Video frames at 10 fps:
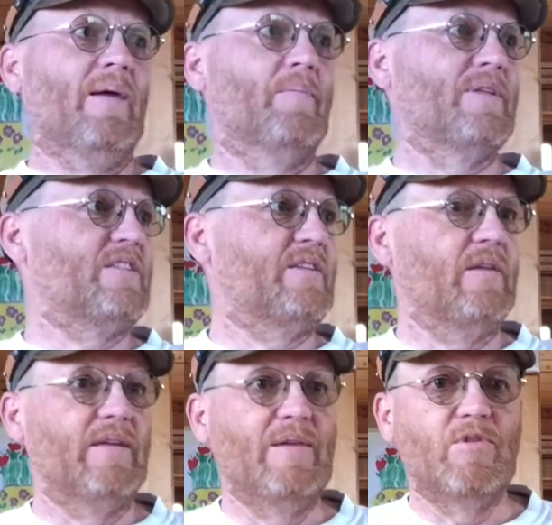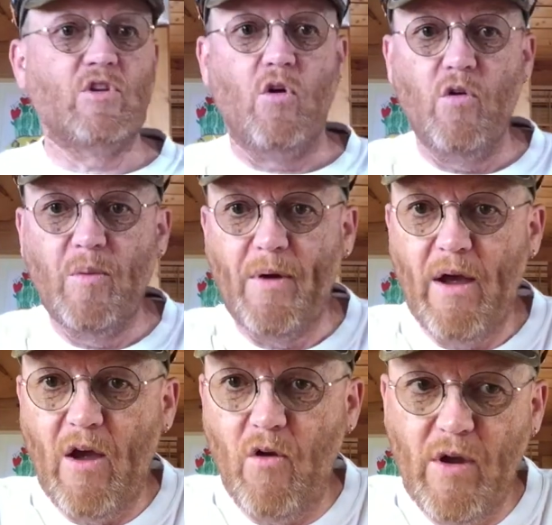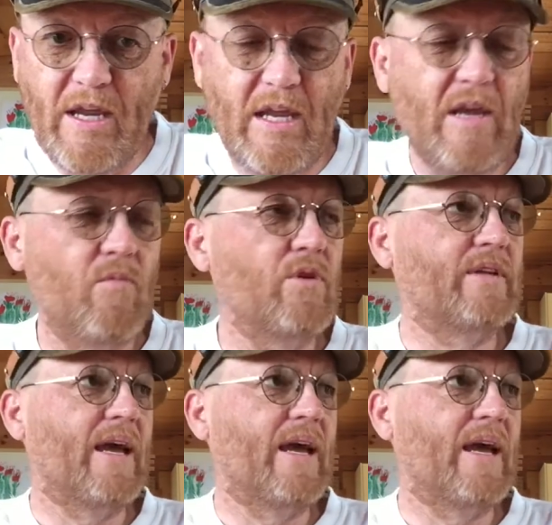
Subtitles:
But still he was on about how he would